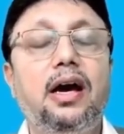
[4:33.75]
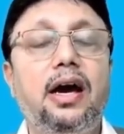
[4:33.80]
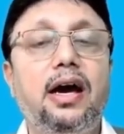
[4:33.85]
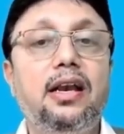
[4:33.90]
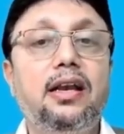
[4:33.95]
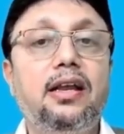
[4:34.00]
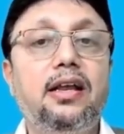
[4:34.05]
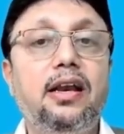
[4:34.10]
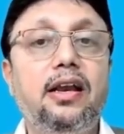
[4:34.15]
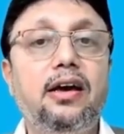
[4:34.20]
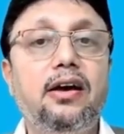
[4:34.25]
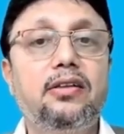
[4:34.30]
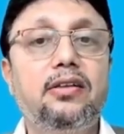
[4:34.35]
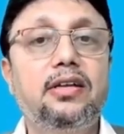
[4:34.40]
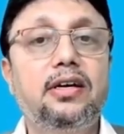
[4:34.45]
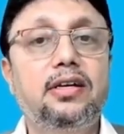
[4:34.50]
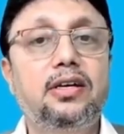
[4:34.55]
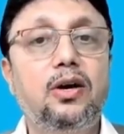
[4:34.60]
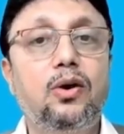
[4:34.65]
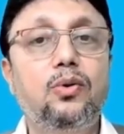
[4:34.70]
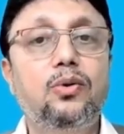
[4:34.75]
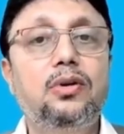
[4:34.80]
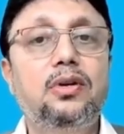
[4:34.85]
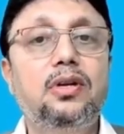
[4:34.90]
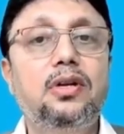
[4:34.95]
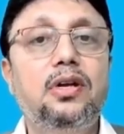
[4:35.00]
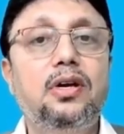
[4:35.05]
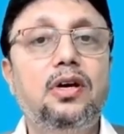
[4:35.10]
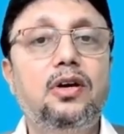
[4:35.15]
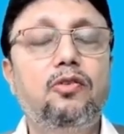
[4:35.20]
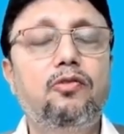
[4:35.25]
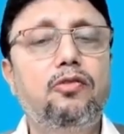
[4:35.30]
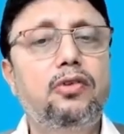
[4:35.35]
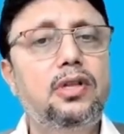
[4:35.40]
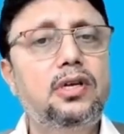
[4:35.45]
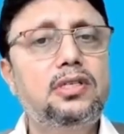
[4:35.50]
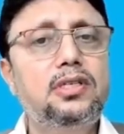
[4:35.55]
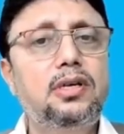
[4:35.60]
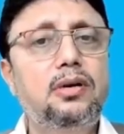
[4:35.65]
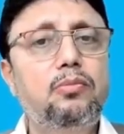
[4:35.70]
I'll clear that doubt
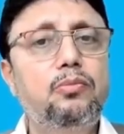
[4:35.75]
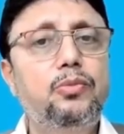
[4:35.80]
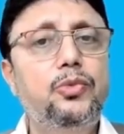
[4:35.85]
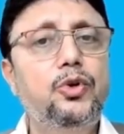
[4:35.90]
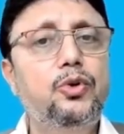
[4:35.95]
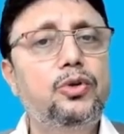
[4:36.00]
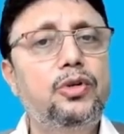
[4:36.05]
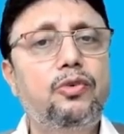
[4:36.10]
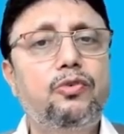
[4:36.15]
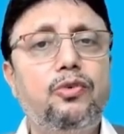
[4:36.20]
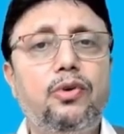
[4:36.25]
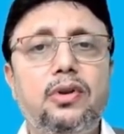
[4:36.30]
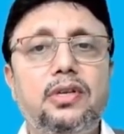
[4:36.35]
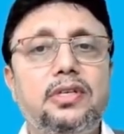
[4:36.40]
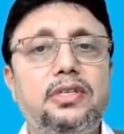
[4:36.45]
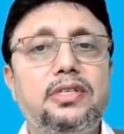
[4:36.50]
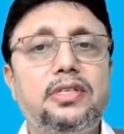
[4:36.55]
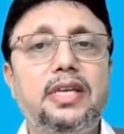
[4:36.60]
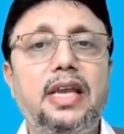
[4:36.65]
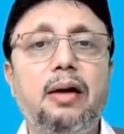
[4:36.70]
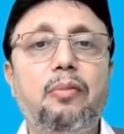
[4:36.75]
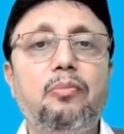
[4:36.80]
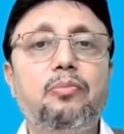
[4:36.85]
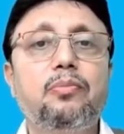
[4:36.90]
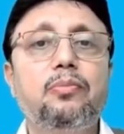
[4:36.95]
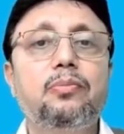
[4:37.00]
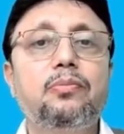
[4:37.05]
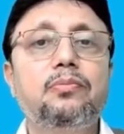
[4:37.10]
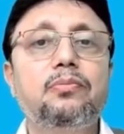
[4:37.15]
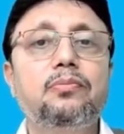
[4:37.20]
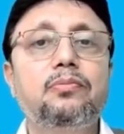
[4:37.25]
with some beautiful snap.